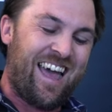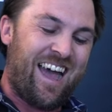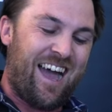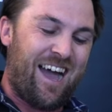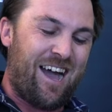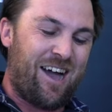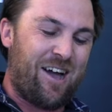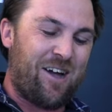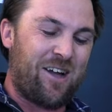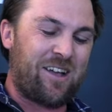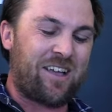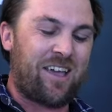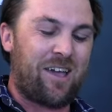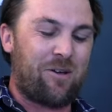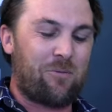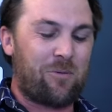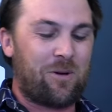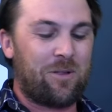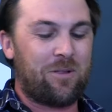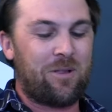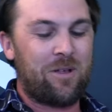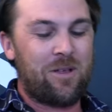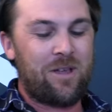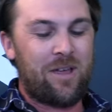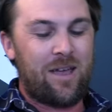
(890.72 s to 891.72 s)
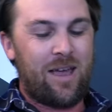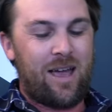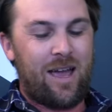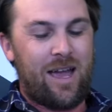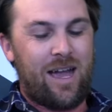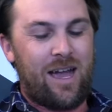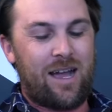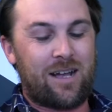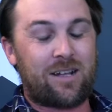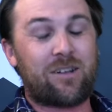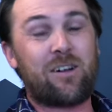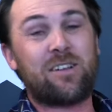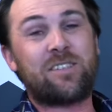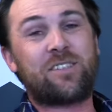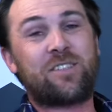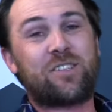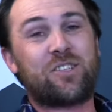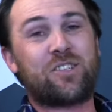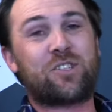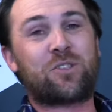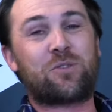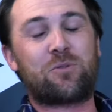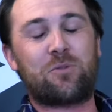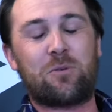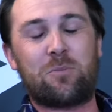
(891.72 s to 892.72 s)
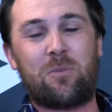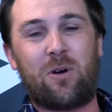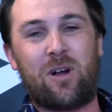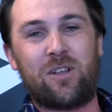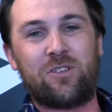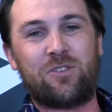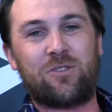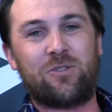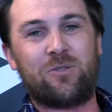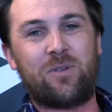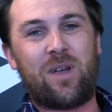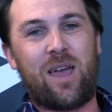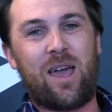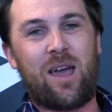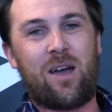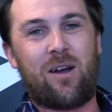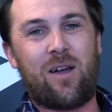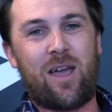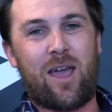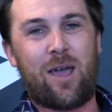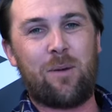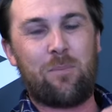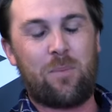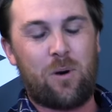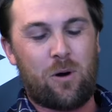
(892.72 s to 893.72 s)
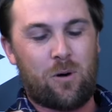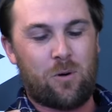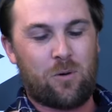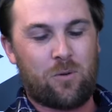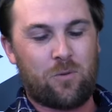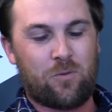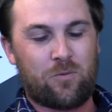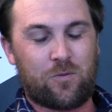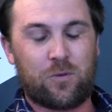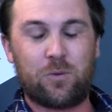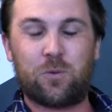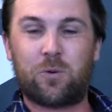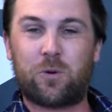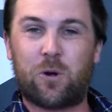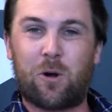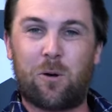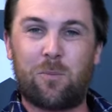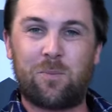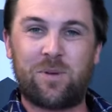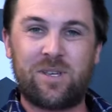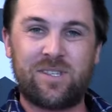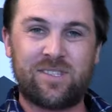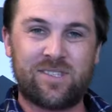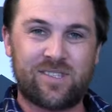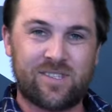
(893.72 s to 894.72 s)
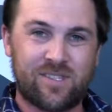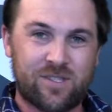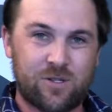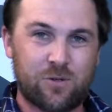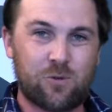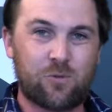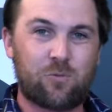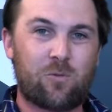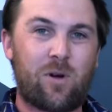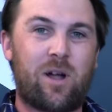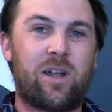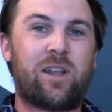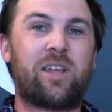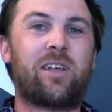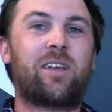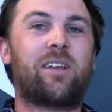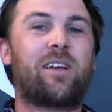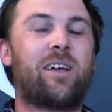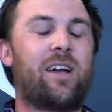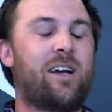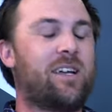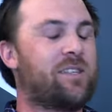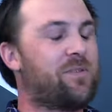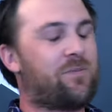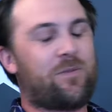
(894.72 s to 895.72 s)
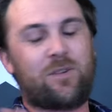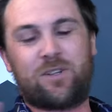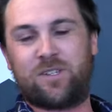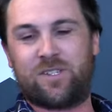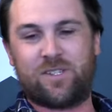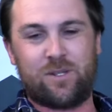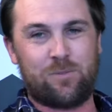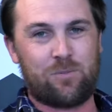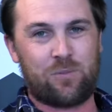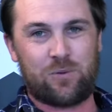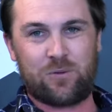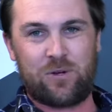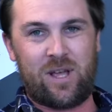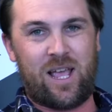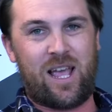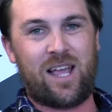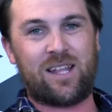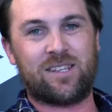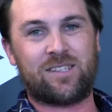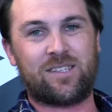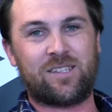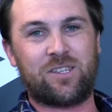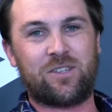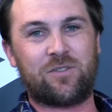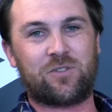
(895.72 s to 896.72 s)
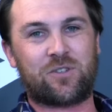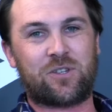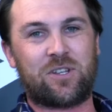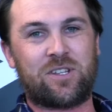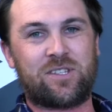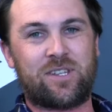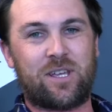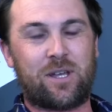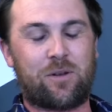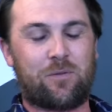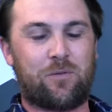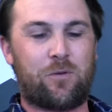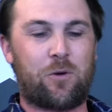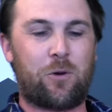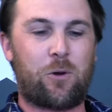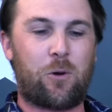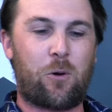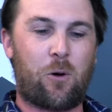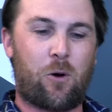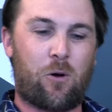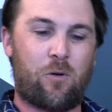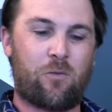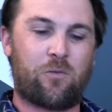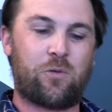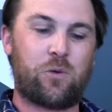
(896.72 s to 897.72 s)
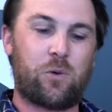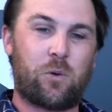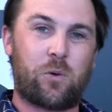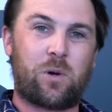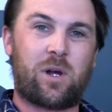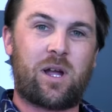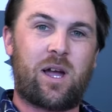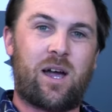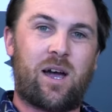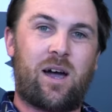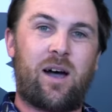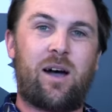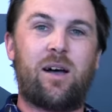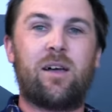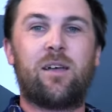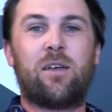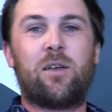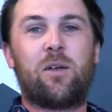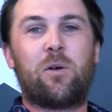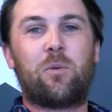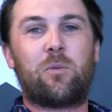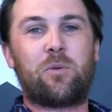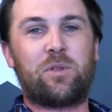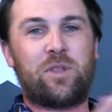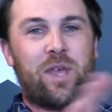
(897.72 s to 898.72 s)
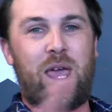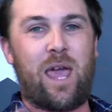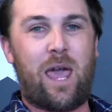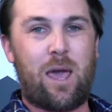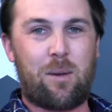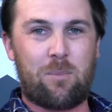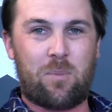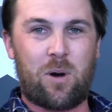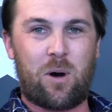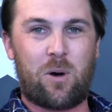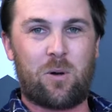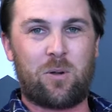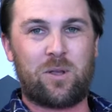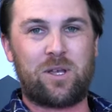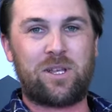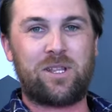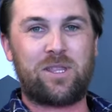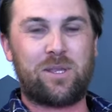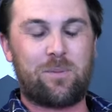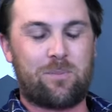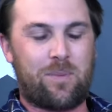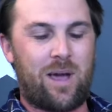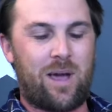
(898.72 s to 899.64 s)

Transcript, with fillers: Uh, okay, well, uh, guys, just to remind you, our Ampol fuel comp is still running. Uh, it's very simple to enter. You just got to take a photo of your car with Ampol in the